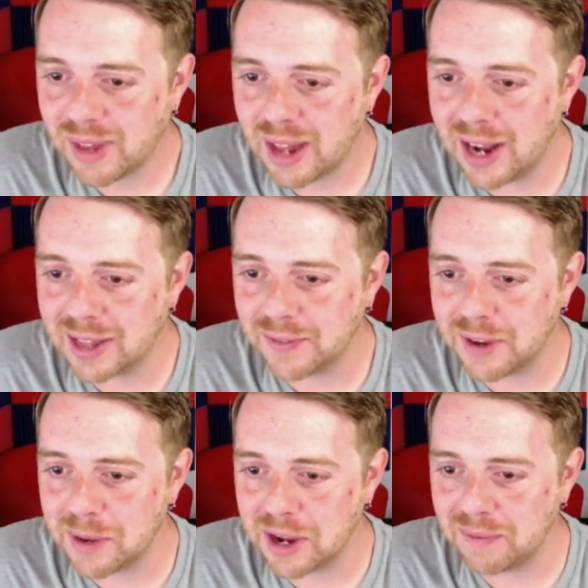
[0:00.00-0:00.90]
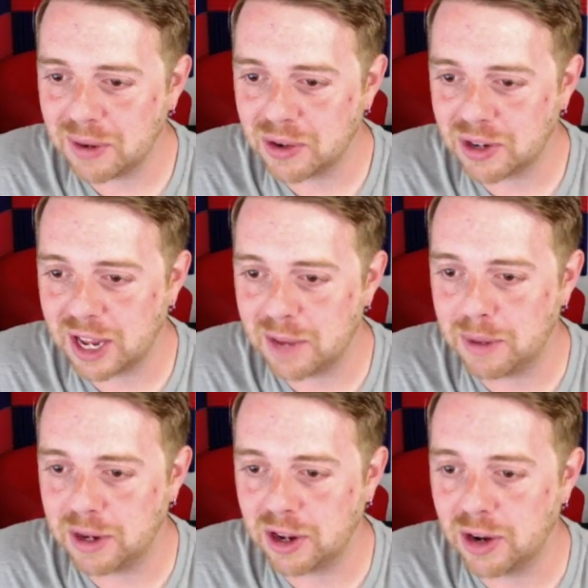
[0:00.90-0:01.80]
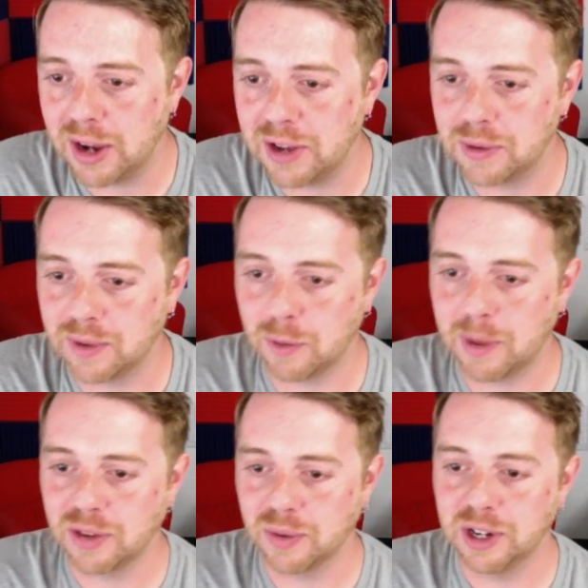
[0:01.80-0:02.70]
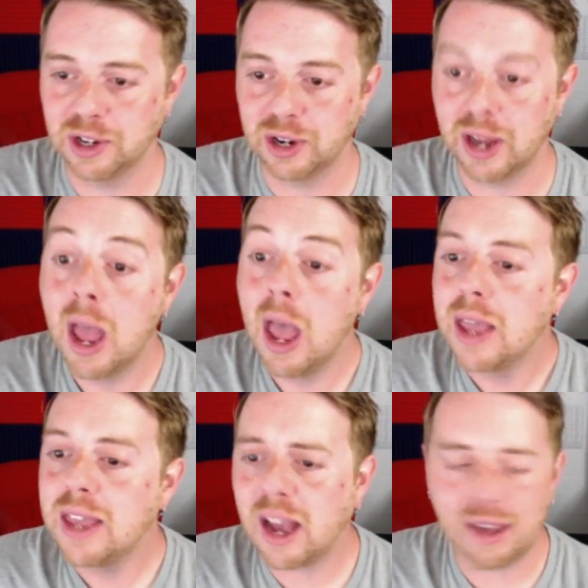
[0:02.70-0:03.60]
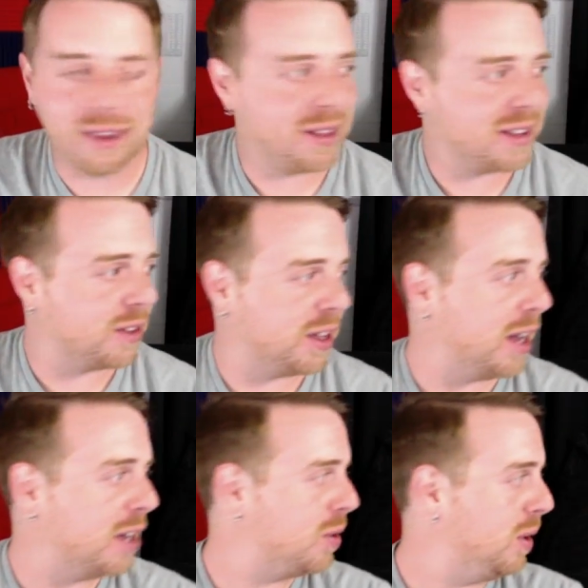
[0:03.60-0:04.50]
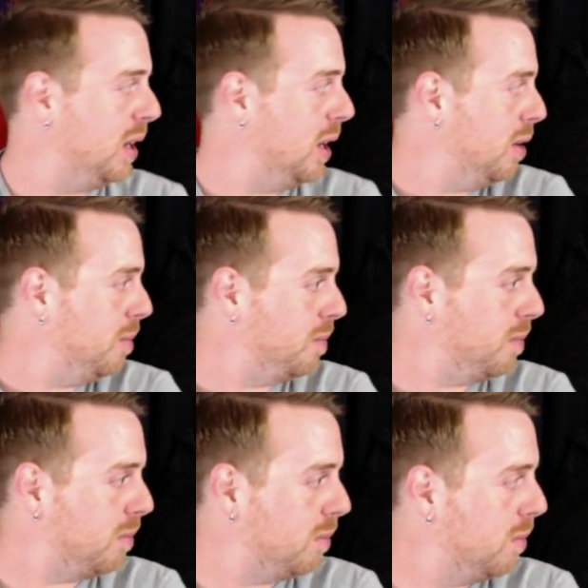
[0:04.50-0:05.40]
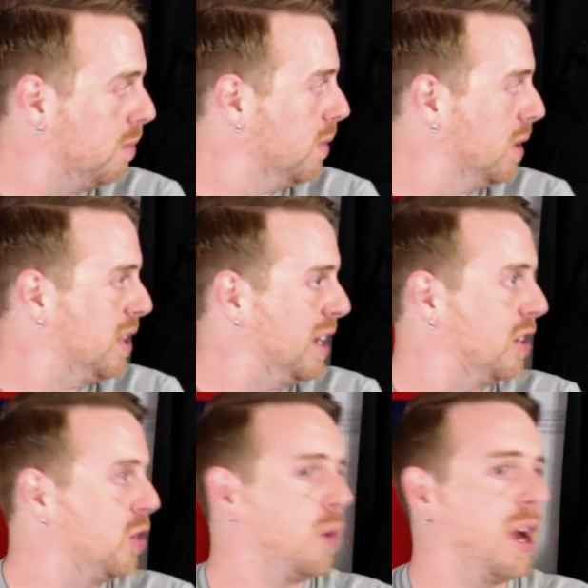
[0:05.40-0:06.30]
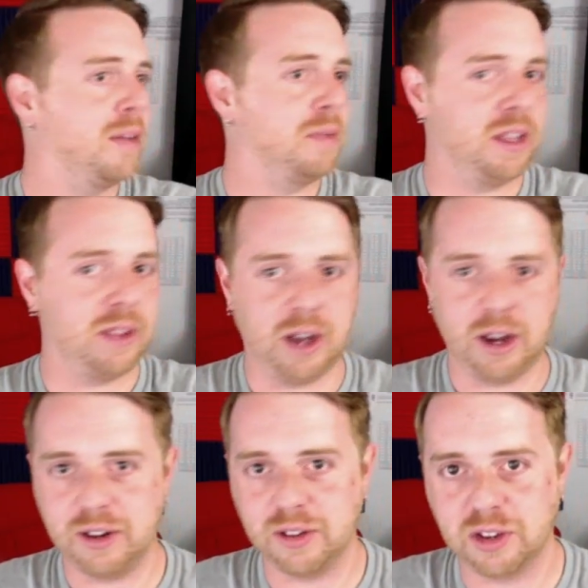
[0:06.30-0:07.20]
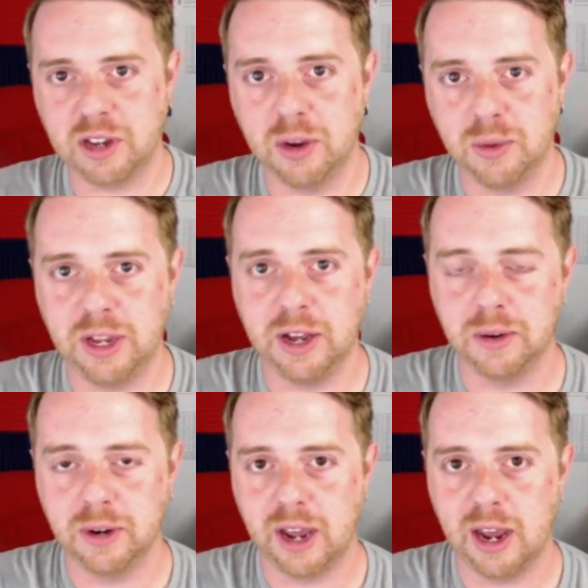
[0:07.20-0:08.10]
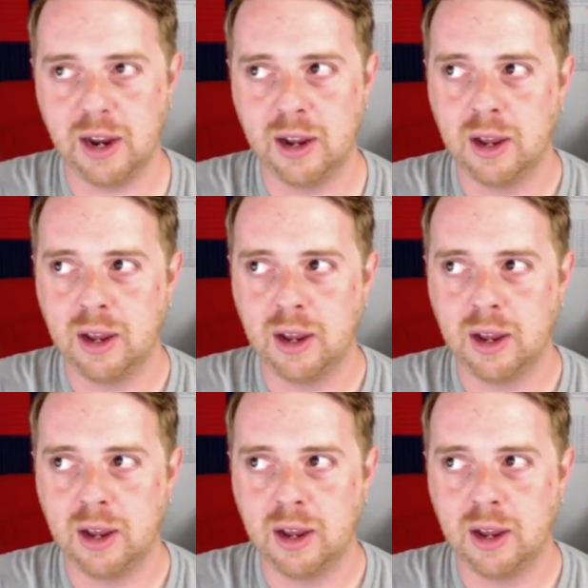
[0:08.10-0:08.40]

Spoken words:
I got the Famicom version, 8-bit dough. I use it for my Switch. Yeah, and that's the thing. I actually did grab the Oculus Go the other day,